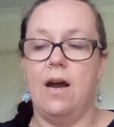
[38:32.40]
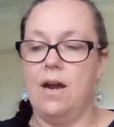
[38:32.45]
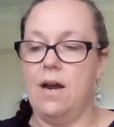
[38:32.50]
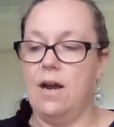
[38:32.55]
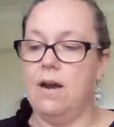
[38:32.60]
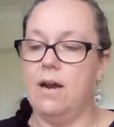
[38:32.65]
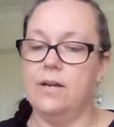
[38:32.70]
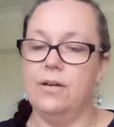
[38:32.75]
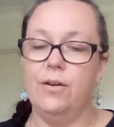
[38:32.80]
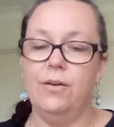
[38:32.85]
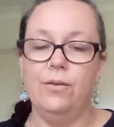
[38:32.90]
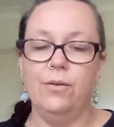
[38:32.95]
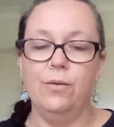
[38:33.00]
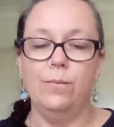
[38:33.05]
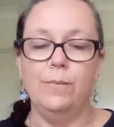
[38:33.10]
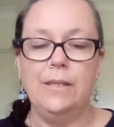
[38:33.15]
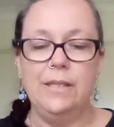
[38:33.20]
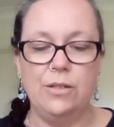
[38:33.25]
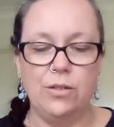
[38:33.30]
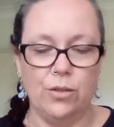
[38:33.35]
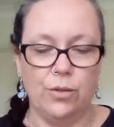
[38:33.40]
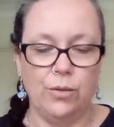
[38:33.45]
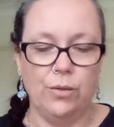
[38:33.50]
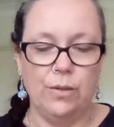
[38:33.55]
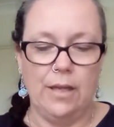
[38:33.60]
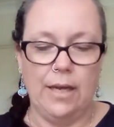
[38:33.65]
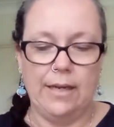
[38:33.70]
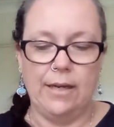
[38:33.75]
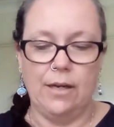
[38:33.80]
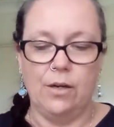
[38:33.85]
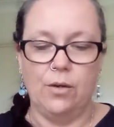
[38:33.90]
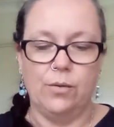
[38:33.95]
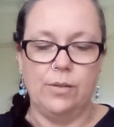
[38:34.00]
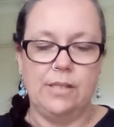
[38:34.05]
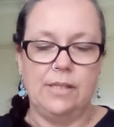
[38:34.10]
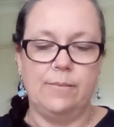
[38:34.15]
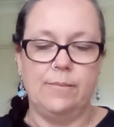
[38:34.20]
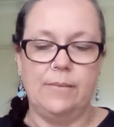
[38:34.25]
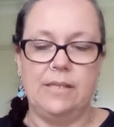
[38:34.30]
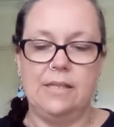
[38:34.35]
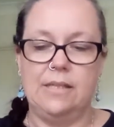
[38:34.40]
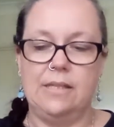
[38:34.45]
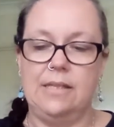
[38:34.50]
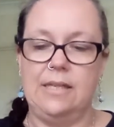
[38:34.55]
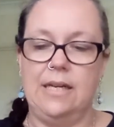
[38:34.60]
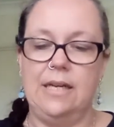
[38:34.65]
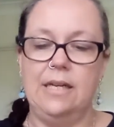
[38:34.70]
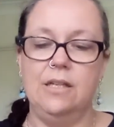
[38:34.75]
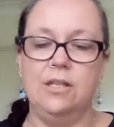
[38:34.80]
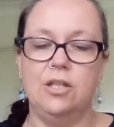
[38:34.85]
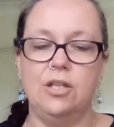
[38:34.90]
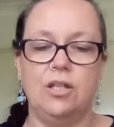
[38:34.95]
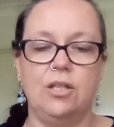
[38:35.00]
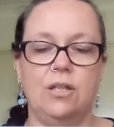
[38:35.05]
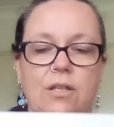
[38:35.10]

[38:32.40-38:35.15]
I don't normally do like a Christmas stitch,